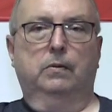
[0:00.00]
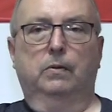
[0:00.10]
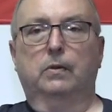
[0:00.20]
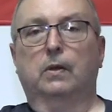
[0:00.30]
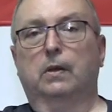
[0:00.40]

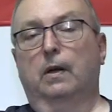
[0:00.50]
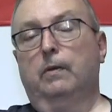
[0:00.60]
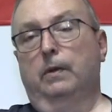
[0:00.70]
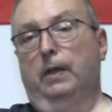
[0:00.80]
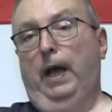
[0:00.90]
Well, good
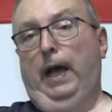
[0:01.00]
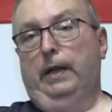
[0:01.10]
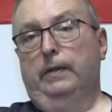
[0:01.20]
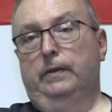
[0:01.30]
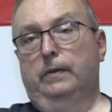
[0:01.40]
luck with that,
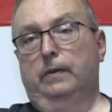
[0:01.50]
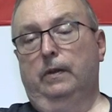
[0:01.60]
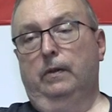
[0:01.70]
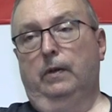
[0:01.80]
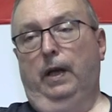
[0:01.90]

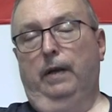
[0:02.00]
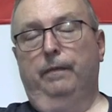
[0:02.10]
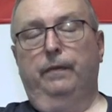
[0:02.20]
okay?